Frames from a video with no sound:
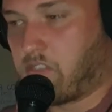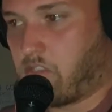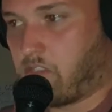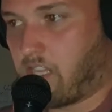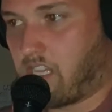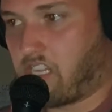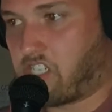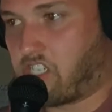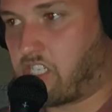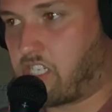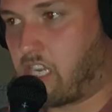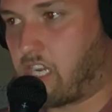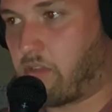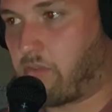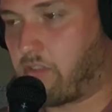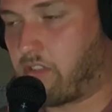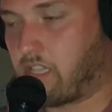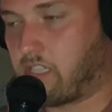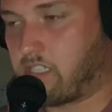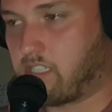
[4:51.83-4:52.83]
I'm sure there's
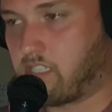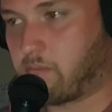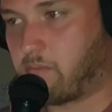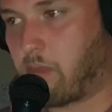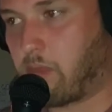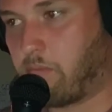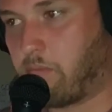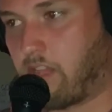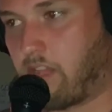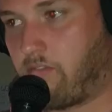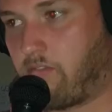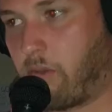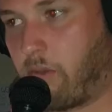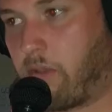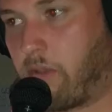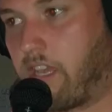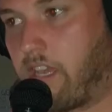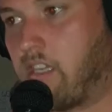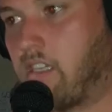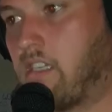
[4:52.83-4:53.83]
shitty religious people
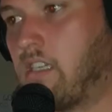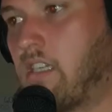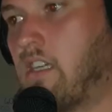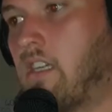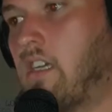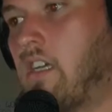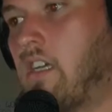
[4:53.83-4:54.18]
everywhere,